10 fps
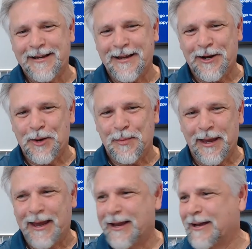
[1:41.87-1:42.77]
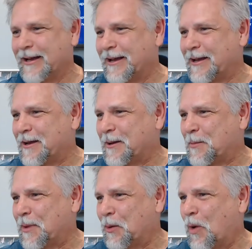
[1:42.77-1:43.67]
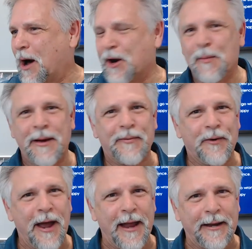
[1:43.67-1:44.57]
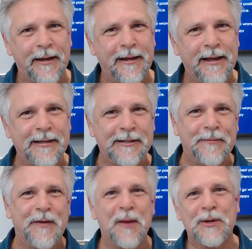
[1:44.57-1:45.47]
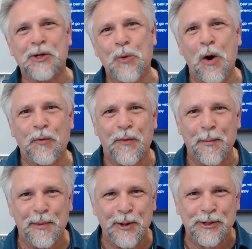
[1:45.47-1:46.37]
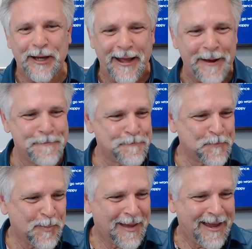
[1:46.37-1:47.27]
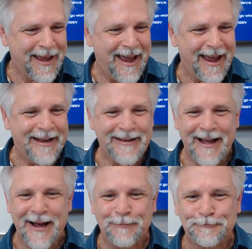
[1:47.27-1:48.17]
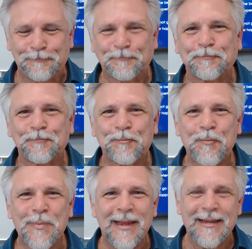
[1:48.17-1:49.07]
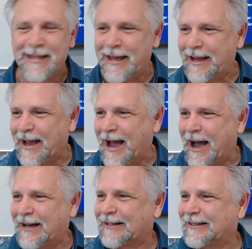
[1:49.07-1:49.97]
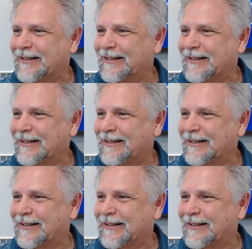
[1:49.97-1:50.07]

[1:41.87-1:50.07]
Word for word: you know, be, be water, my friend, is a famous quote from Bruce Lee. And uh, the uh,